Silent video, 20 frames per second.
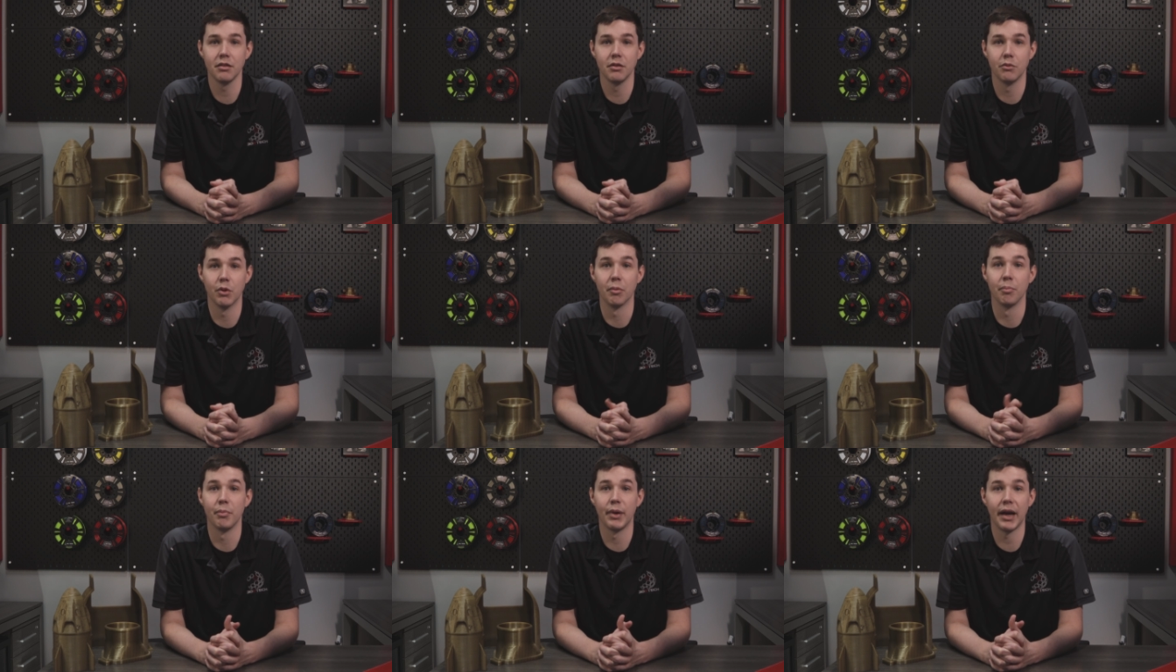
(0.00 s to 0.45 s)

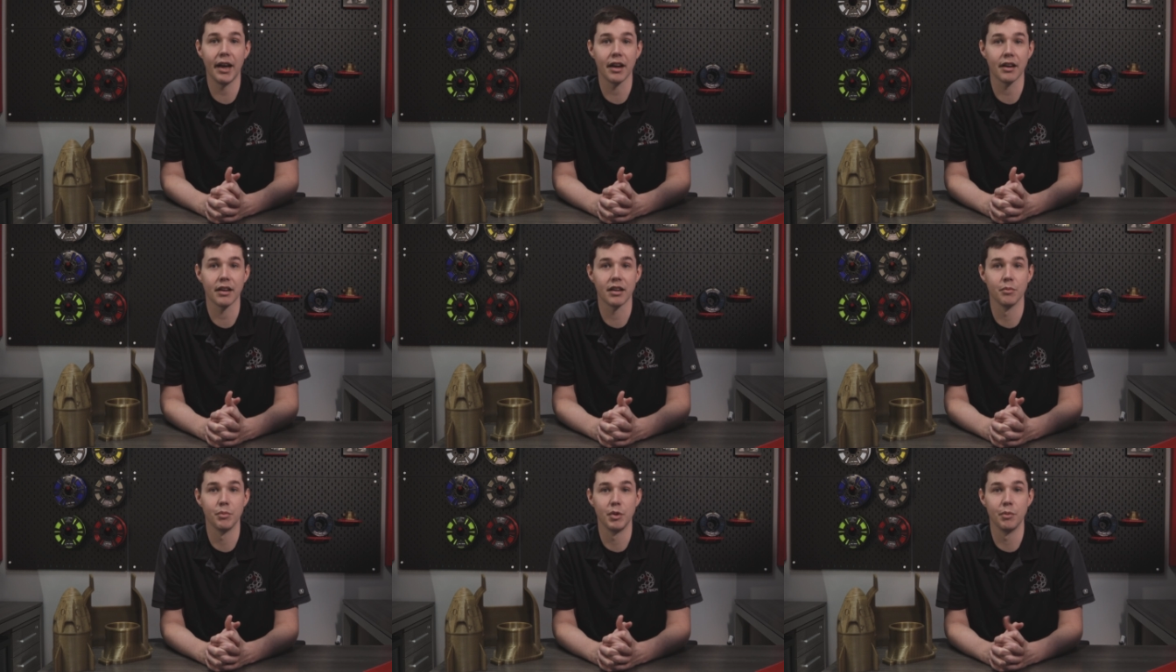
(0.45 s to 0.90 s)
while
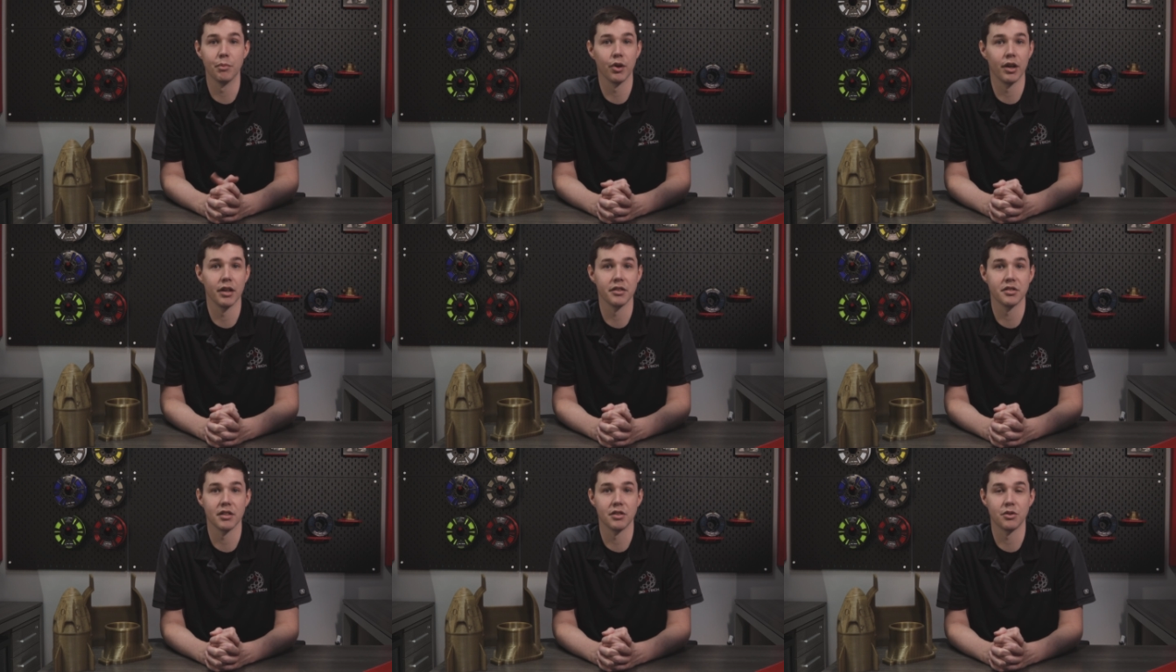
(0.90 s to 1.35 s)
PEKK can be
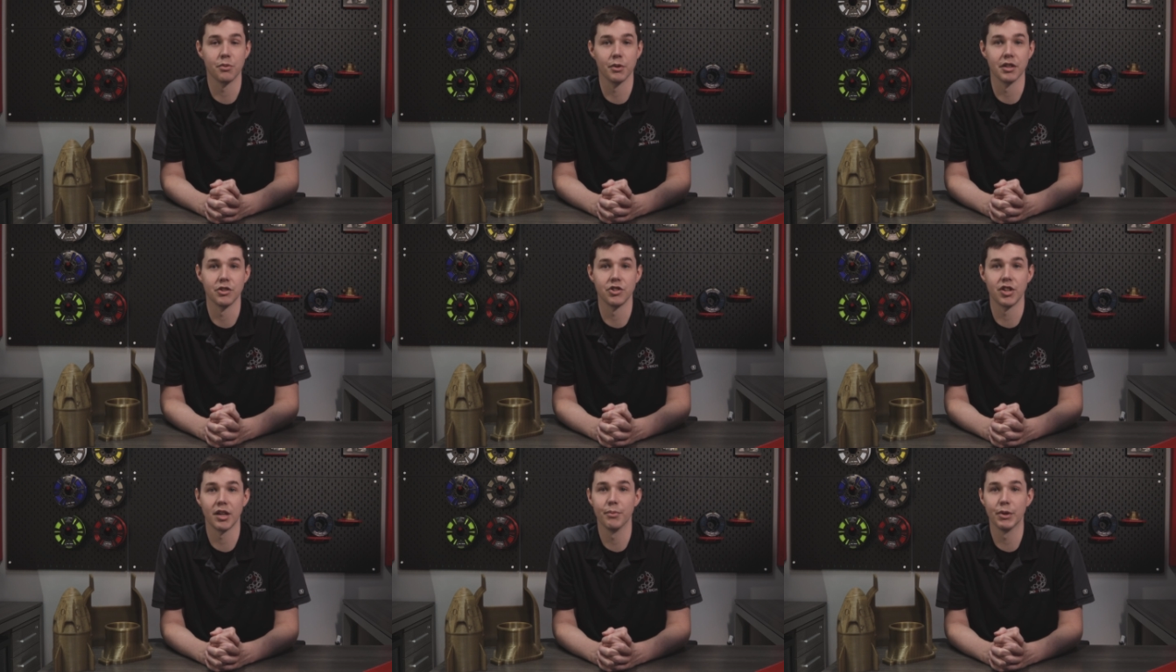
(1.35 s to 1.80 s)
processed
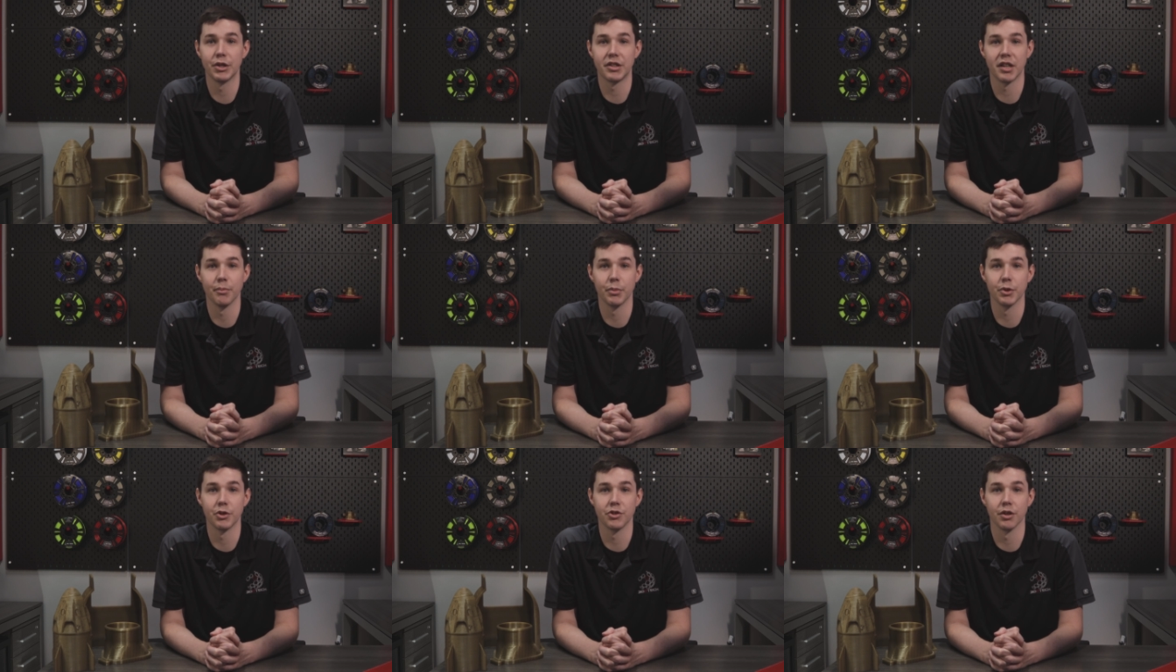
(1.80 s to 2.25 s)
with a chamber
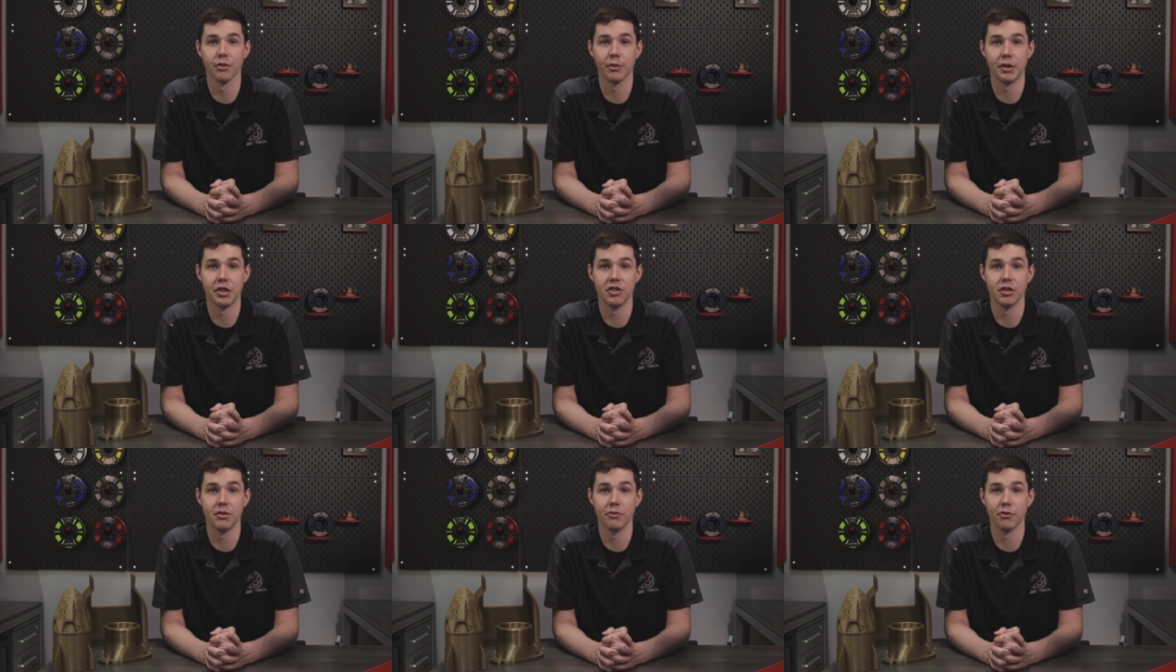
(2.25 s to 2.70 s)
temperature
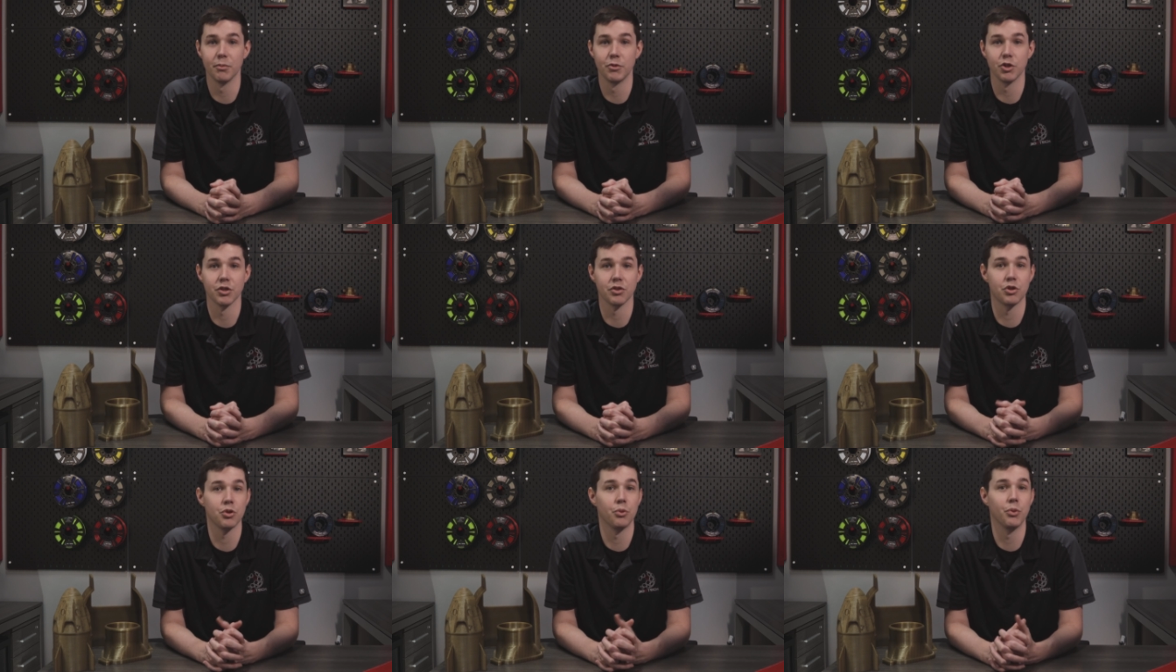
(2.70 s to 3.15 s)
ranging from
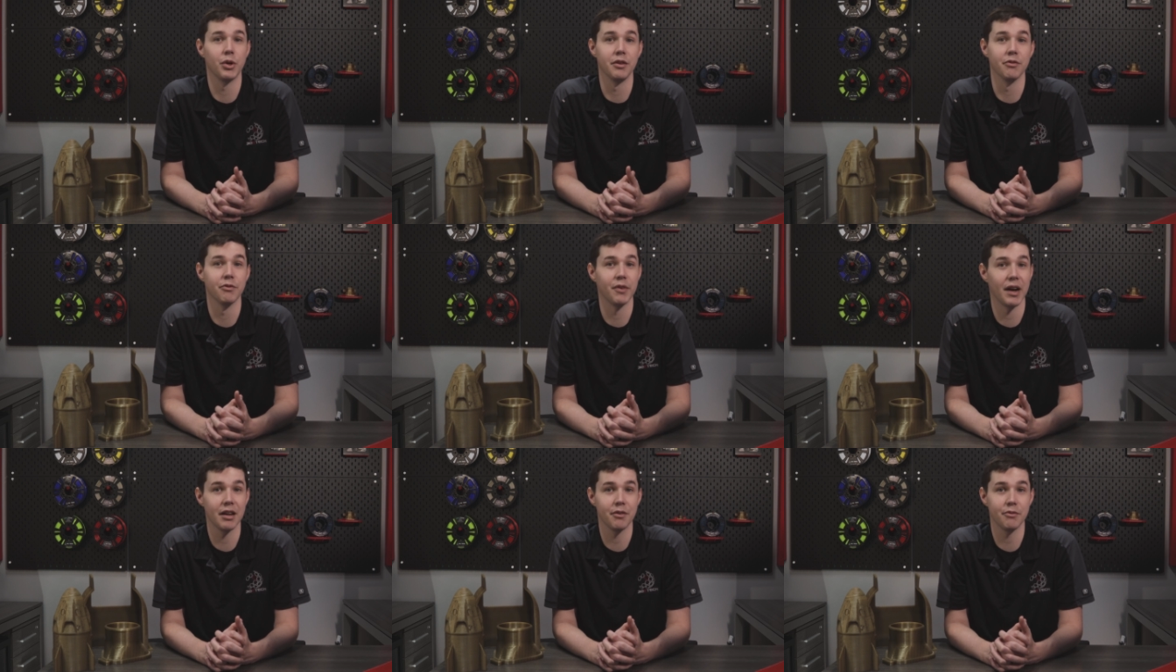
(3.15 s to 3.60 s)
just
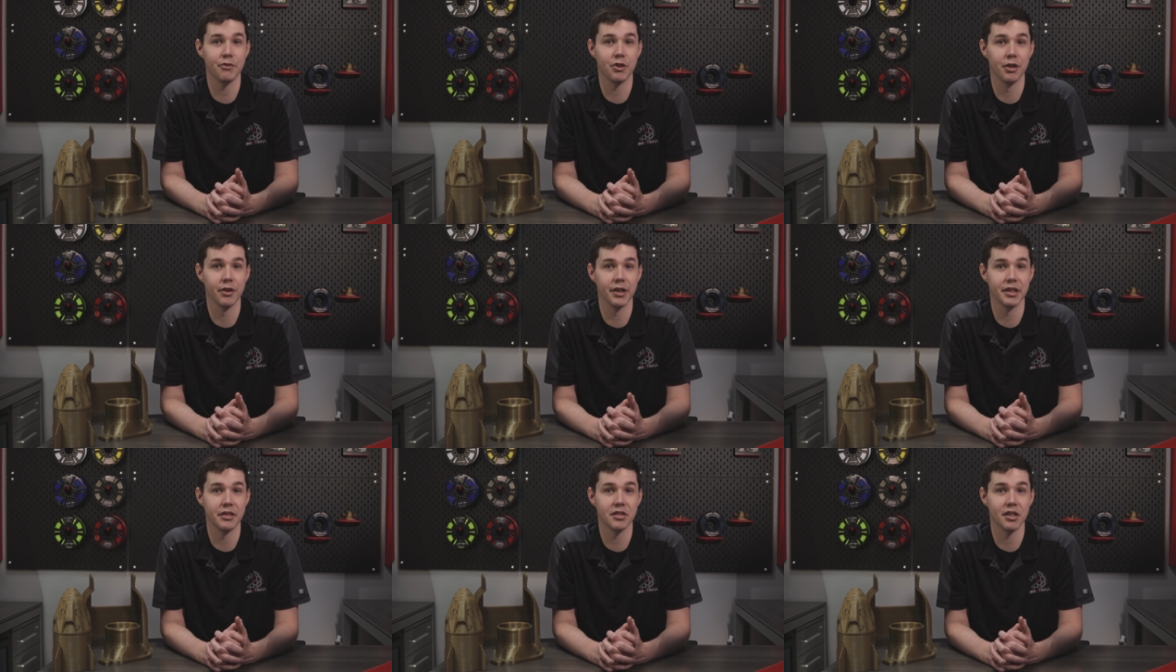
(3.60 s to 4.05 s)
25
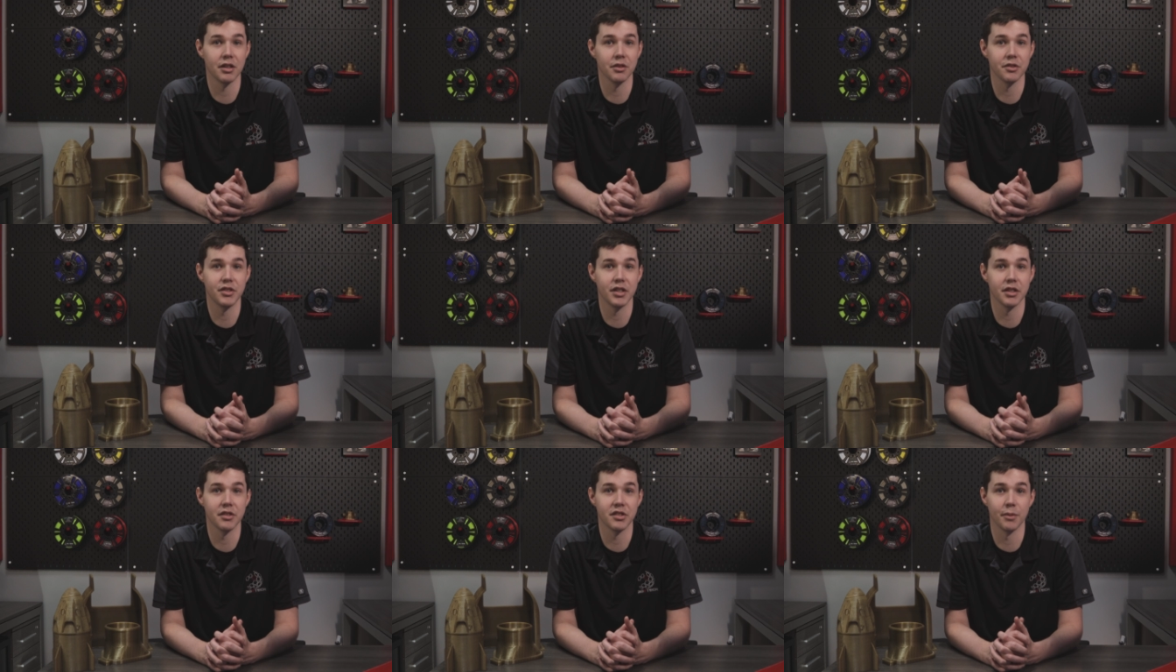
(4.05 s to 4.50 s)
degrees
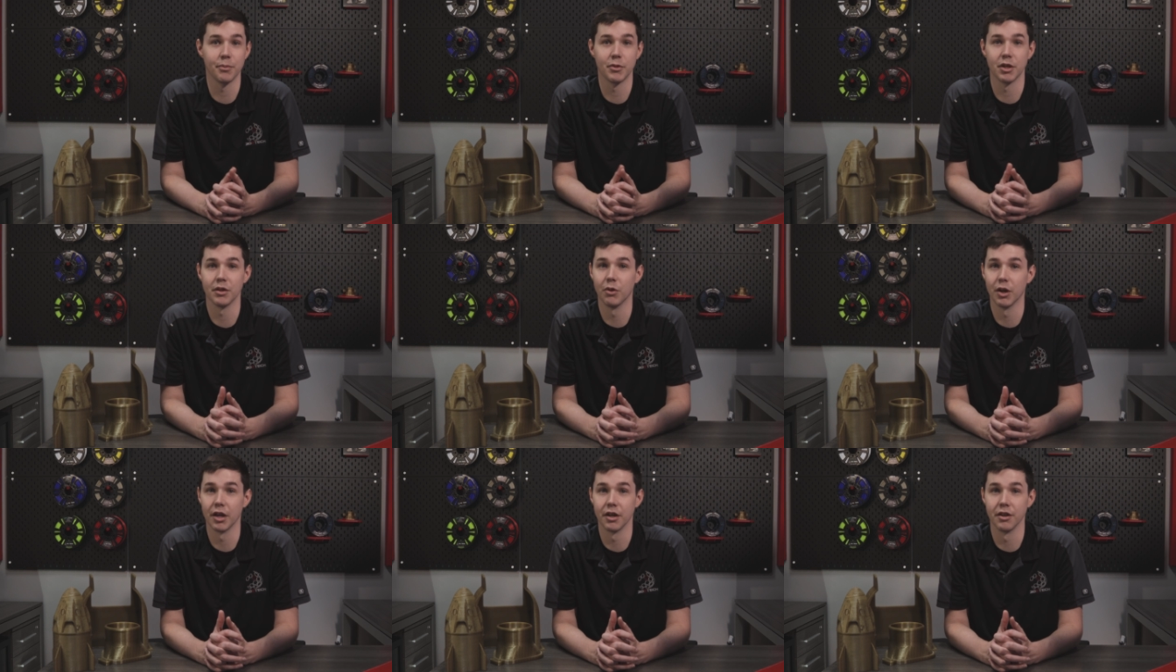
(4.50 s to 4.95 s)
Celsius up
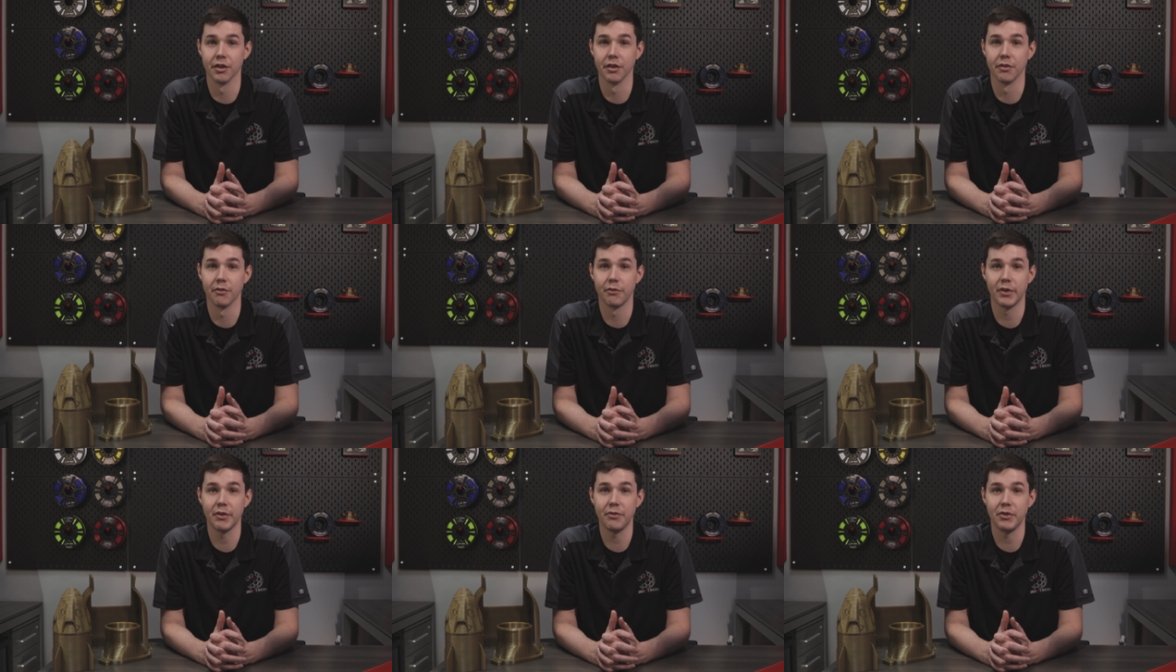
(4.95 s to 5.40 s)
to
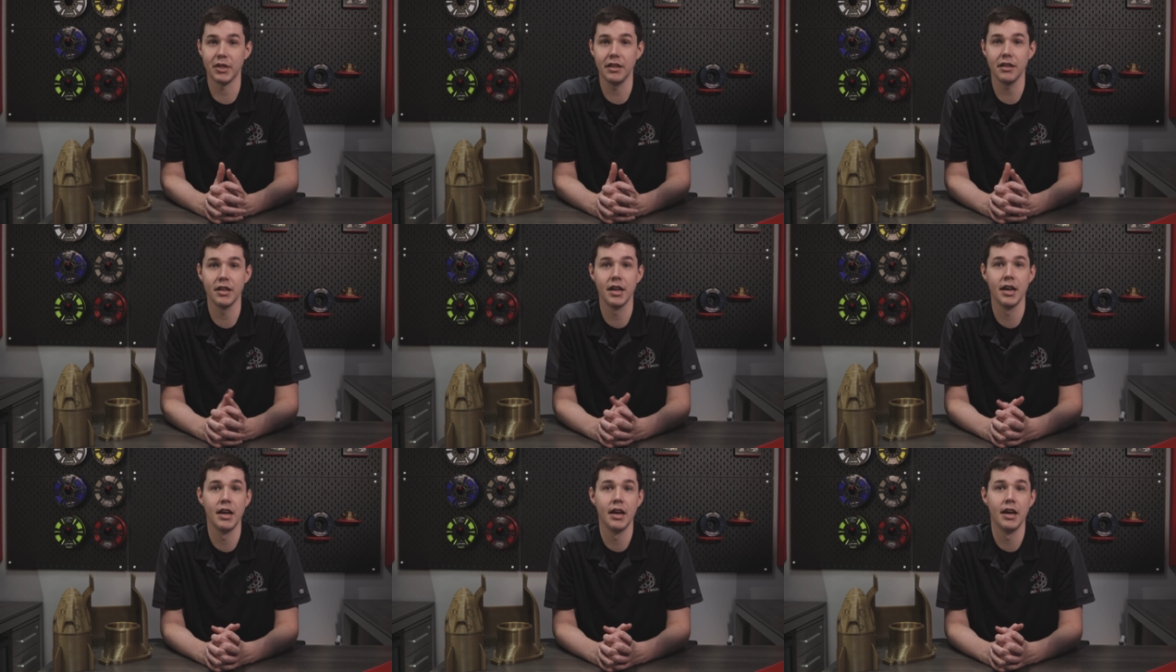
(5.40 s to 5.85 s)

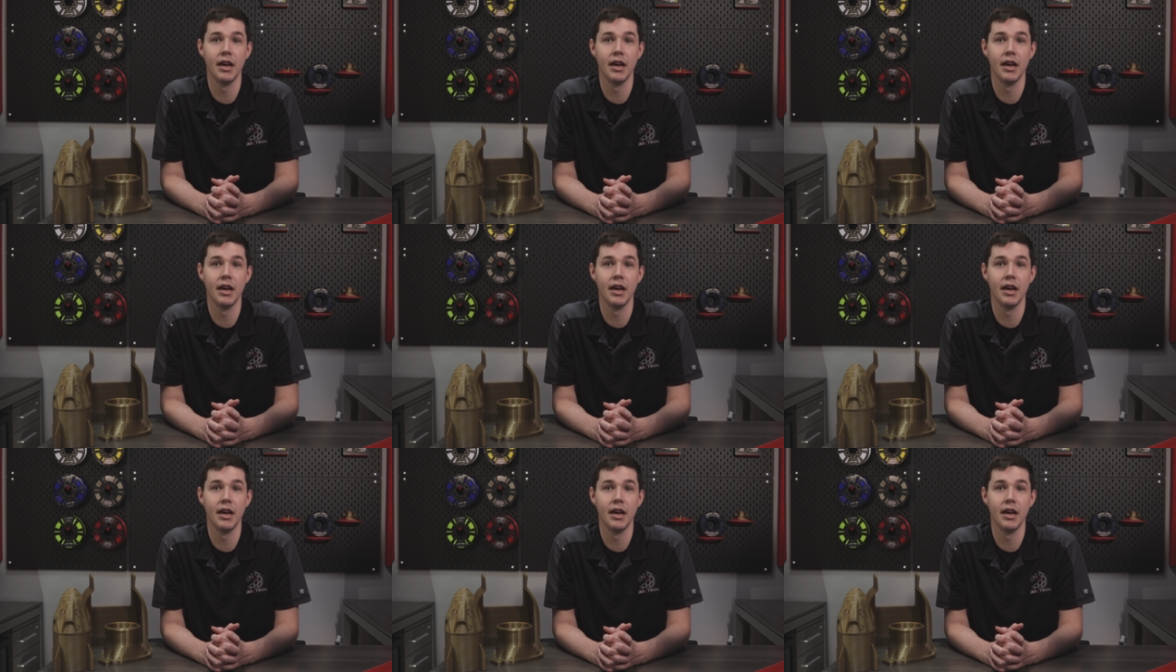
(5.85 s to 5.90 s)
150,